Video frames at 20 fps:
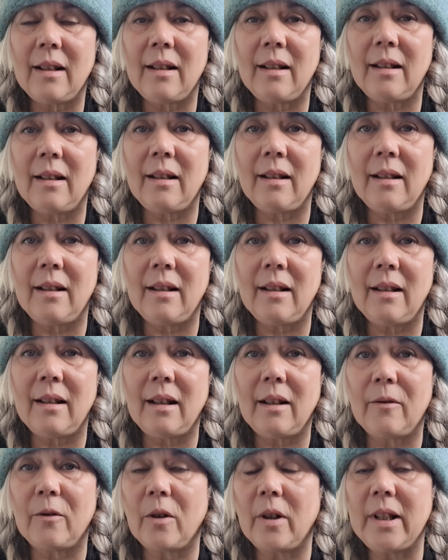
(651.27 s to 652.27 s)

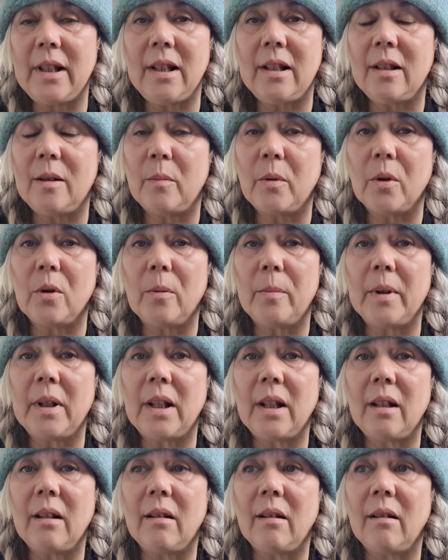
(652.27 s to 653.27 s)
I've got a heated
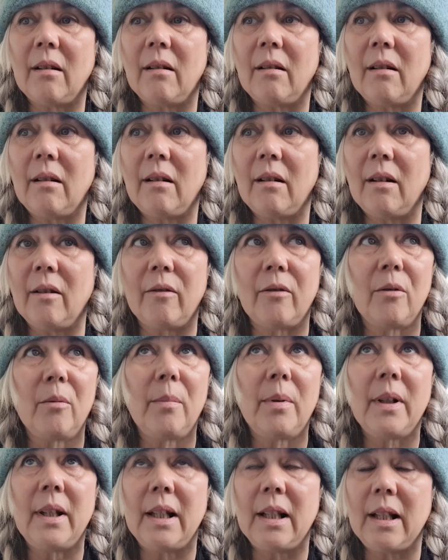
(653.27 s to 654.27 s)
propagator. I've got
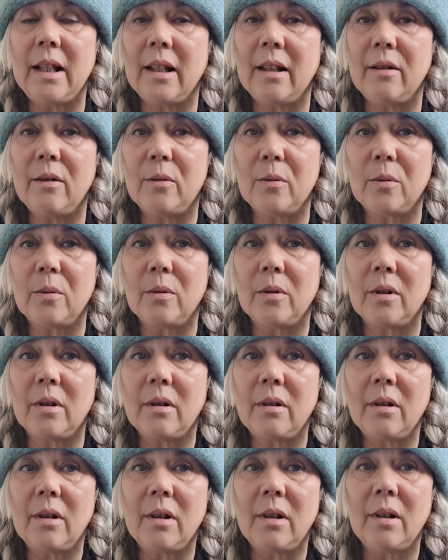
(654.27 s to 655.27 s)
plenty indoor
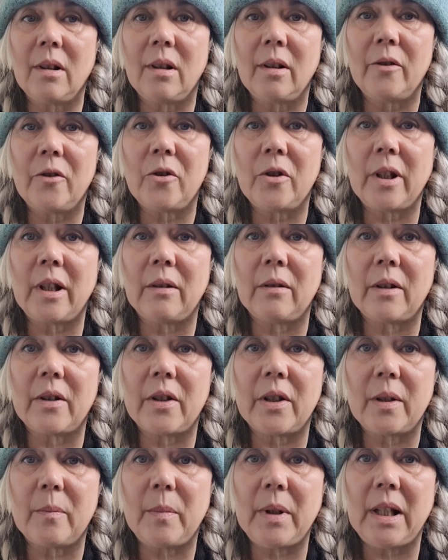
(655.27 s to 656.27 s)
sheltered
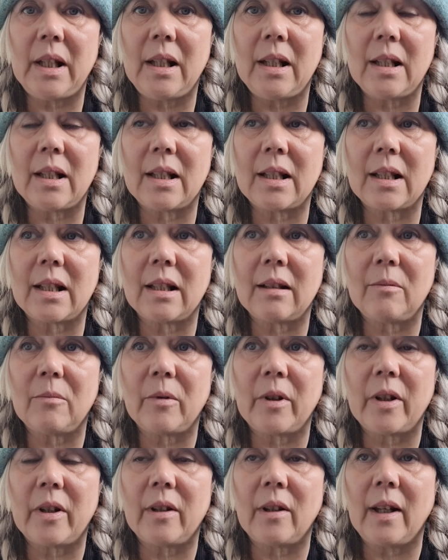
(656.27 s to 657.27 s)
space
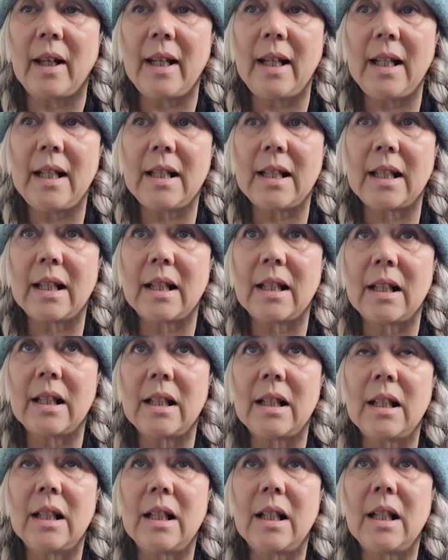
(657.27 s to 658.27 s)
with light,
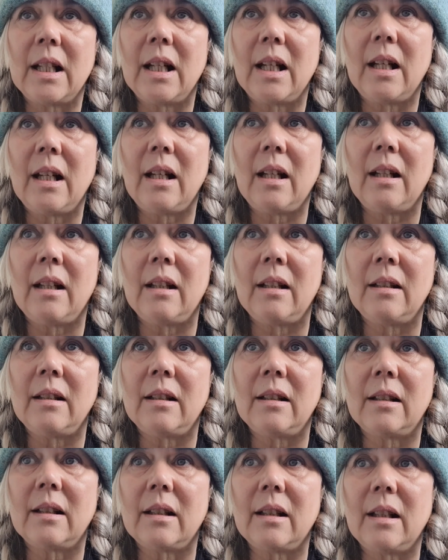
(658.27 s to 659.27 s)

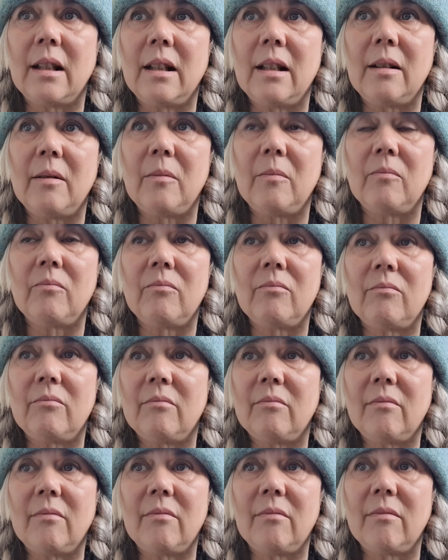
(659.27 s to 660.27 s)
and
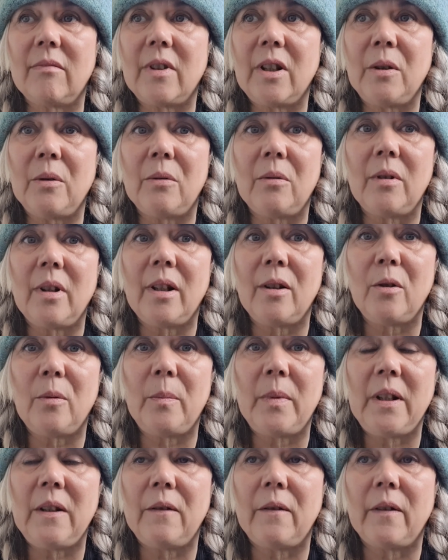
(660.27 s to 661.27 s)
you know, it'll be